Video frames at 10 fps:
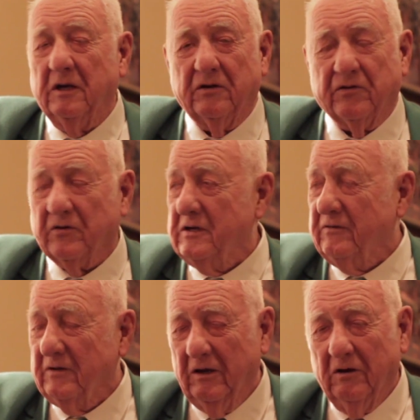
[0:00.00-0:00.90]
in
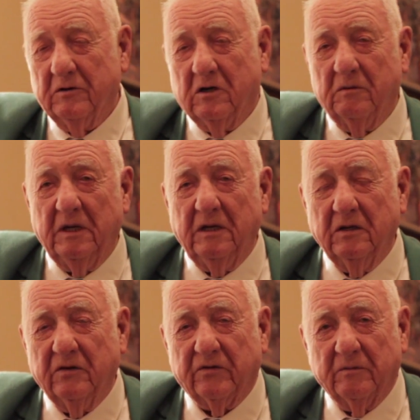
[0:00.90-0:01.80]
3
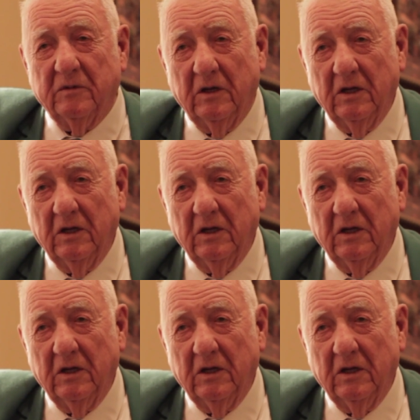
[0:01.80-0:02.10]
comedians from